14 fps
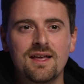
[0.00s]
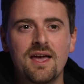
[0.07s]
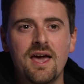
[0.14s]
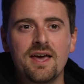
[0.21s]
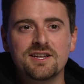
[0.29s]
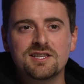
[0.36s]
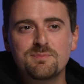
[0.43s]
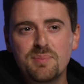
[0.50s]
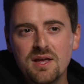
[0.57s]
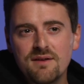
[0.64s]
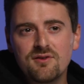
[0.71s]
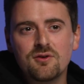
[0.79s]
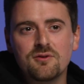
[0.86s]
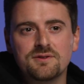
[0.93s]
and it's
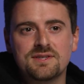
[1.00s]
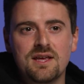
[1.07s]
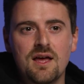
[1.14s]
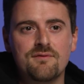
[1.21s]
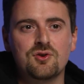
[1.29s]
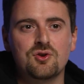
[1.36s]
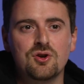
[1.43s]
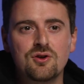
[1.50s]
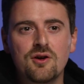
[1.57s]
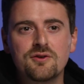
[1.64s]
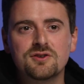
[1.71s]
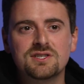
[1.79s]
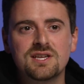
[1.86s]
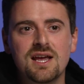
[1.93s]
pivotal to have a good
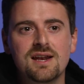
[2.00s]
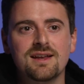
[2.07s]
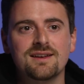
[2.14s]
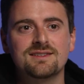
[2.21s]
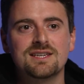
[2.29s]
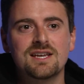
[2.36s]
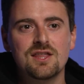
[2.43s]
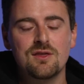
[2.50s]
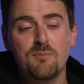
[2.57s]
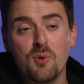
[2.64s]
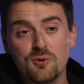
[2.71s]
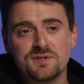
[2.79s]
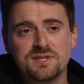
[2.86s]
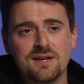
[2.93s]
understanding to get the
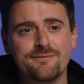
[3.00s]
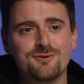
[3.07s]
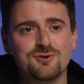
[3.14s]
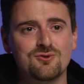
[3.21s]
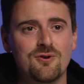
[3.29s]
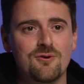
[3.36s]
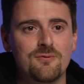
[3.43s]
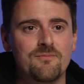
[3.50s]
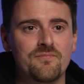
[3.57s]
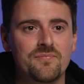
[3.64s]
most out of your drone.